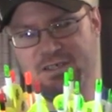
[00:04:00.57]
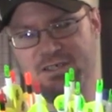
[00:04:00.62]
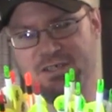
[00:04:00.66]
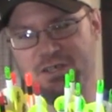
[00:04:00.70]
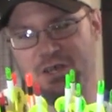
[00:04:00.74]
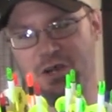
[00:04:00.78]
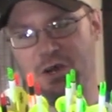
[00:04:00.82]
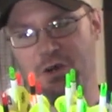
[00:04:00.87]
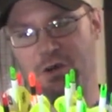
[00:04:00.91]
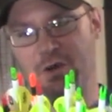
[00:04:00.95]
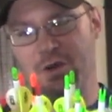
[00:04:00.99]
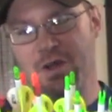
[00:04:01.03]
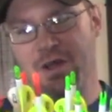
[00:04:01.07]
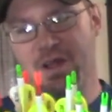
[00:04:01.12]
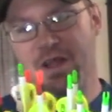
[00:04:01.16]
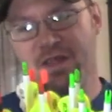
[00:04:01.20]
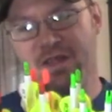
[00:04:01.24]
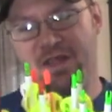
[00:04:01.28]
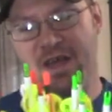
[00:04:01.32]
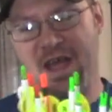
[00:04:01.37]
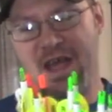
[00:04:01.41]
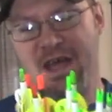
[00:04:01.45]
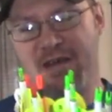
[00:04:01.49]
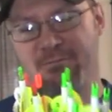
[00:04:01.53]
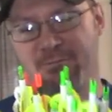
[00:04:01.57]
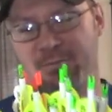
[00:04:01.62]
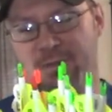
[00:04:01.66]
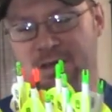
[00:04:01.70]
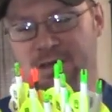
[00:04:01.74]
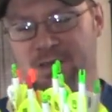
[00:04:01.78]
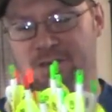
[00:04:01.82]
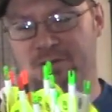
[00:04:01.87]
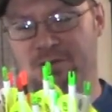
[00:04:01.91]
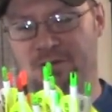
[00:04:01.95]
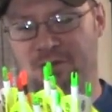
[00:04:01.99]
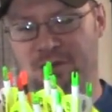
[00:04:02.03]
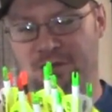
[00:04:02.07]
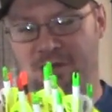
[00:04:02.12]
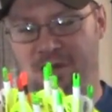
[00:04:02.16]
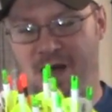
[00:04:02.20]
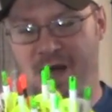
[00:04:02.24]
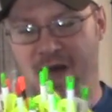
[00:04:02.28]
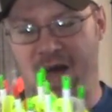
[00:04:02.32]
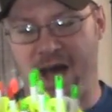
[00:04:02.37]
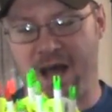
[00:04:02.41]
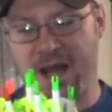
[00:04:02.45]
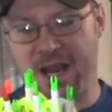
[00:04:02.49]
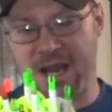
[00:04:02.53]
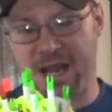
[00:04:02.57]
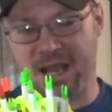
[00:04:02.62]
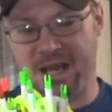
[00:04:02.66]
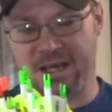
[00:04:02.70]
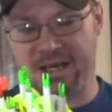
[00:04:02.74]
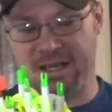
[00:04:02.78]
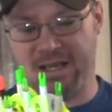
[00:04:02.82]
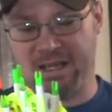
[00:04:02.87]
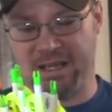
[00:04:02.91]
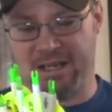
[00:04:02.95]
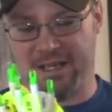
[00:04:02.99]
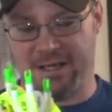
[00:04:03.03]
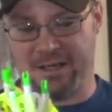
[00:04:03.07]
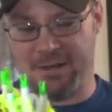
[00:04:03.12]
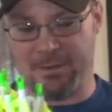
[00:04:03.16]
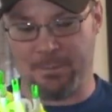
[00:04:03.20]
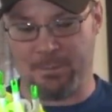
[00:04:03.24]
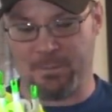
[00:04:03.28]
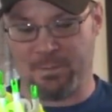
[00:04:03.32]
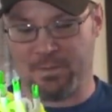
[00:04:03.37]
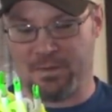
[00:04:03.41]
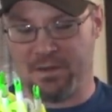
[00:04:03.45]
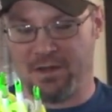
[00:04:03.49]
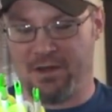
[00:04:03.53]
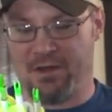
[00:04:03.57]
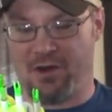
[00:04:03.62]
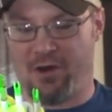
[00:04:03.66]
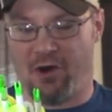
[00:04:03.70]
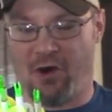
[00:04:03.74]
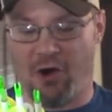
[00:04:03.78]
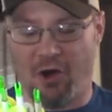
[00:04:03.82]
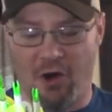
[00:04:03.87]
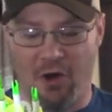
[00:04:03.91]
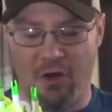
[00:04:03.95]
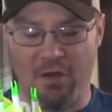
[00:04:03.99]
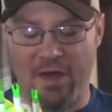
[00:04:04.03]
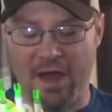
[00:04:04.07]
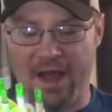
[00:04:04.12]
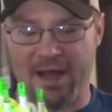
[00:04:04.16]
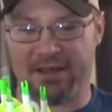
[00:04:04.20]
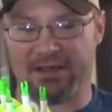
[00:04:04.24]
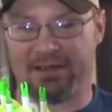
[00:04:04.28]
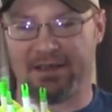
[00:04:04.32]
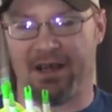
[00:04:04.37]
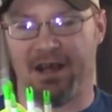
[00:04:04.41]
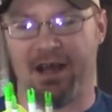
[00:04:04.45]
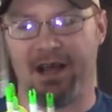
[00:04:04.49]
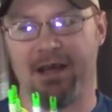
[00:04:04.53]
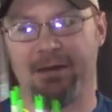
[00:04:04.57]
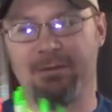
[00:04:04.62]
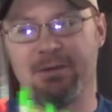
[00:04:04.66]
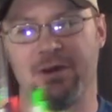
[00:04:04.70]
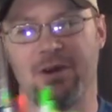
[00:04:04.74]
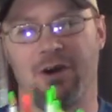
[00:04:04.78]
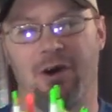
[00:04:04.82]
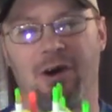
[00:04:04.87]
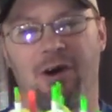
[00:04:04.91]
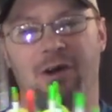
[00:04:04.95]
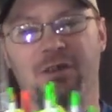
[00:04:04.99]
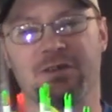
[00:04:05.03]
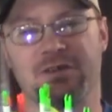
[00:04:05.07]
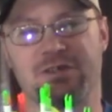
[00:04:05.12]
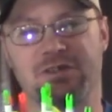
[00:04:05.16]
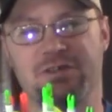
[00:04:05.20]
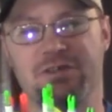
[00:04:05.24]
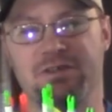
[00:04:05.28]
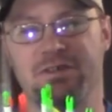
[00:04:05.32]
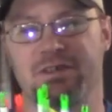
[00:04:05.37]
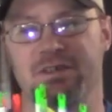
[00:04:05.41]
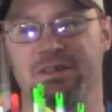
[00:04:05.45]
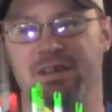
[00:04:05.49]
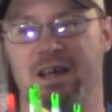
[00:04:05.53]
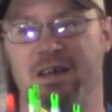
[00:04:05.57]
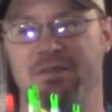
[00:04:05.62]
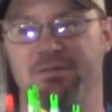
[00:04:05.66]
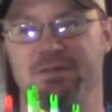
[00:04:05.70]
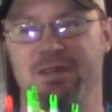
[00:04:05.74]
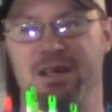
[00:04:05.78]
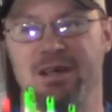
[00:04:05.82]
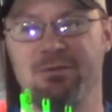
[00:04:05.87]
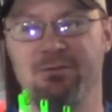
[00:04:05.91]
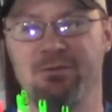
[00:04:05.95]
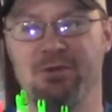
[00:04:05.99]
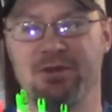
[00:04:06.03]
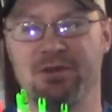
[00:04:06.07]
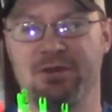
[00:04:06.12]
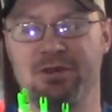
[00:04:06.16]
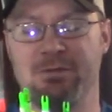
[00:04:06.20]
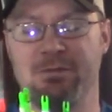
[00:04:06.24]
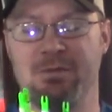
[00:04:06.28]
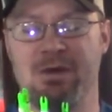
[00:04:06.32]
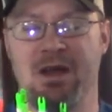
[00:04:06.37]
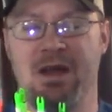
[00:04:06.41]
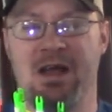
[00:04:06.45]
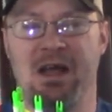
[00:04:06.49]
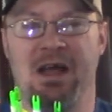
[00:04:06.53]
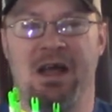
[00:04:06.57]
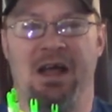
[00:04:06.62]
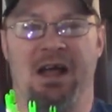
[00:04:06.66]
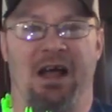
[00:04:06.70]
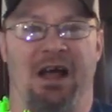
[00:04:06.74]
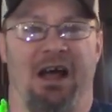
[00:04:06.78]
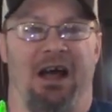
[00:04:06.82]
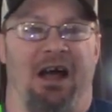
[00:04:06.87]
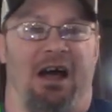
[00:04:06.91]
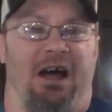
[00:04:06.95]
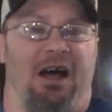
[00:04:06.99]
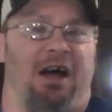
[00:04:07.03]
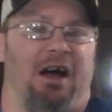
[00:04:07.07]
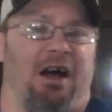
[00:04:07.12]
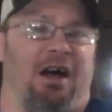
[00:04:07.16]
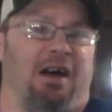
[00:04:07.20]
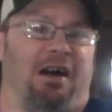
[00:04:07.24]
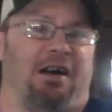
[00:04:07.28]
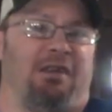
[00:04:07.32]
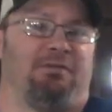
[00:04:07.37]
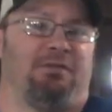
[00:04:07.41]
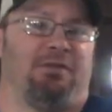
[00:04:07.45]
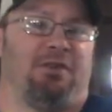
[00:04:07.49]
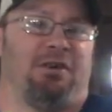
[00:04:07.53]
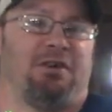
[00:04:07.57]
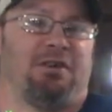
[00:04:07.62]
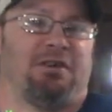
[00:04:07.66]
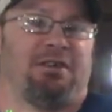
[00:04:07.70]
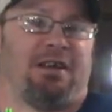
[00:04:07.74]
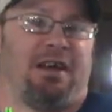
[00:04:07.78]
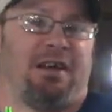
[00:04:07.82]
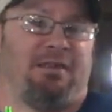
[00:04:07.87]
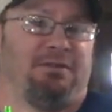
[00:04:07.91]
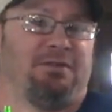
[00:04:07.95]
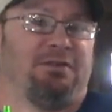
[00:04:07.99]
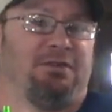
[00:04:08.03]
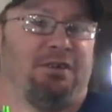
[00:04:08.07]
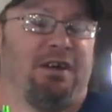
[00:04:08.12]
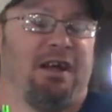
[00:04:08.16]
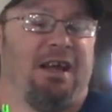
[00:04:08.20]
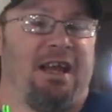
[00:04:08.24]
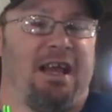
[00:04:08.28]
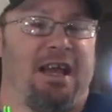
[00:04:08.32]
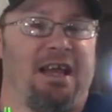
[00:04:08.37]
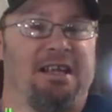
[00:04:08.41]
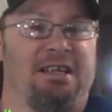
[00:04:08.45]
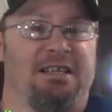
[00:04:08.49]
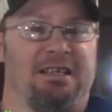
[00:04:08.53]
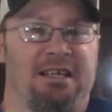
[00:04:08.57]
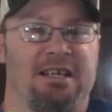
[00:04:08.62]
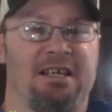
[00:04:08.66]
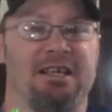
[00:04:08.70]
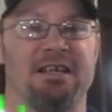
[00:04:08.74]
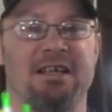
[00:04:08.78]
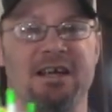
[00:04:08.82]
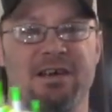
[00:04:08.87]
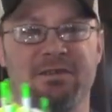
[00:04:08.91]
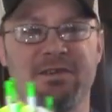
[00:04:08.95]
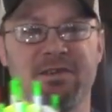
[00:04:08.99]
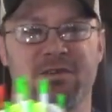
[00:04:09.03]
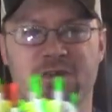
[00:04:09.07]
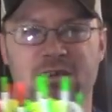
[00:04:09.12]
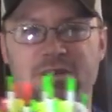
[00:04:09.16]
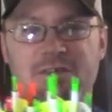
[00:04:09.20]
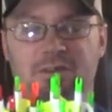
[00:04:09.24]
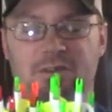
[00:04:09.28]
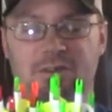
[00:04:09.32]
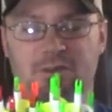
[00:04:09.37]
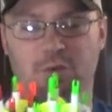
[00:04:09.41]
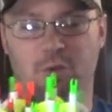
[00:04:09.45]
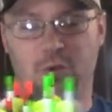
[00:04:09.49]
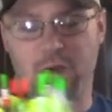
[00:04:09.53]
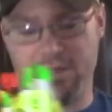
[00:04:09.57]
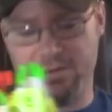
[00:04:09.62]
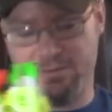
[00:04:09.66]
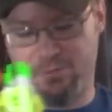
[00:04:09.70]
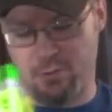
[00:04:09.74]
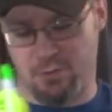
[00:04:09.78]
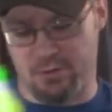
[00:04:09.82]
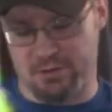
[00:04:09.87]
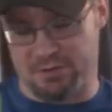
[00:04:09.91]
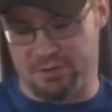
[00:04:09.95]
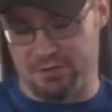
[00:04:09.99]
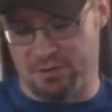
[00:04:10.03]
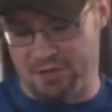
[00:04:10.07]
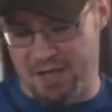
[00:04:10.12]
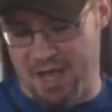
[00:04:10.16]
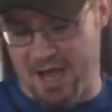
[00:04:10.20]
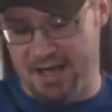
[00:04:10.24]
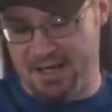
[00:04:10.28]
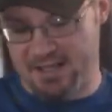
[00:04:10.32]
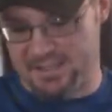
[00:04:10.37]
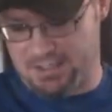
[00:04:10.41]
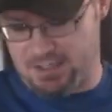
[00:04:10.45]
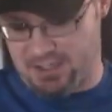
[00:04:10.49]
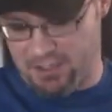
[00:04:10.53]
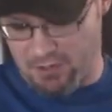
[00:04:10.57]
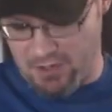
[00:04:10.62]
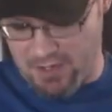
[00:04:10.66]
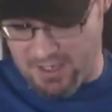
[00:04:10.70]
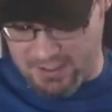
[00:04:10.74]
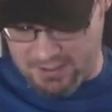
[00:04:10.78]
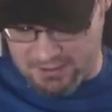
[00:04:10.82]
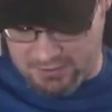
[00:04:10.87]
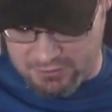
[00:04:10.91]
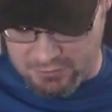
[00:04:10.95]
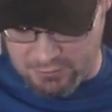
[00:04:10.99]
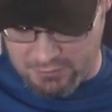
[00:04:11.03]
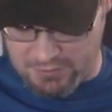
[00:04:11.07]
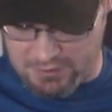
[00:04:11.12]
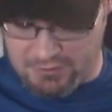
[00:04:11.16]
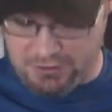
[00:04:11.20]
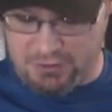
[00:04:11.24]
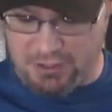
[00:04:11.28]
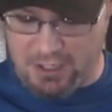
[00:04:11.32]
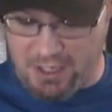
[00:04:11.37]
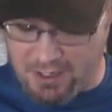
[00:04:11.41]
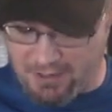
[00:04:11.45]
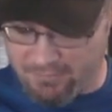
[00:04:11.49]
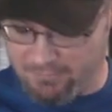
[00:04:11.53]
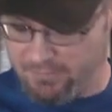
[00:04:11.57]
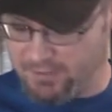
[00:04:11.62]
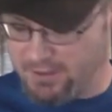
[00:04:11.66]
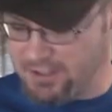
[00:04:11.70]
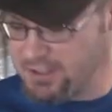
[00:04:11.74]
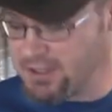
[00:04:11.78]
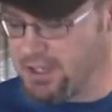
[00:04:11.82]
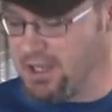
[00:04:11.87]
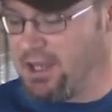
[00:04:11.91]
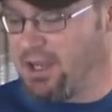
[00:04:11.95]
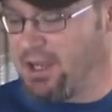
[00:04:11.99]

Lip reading: So they have been through a lot, and in all that time and all the shooting I've done with them, I've still got 18 of the original 24. So that is a credit to the toughness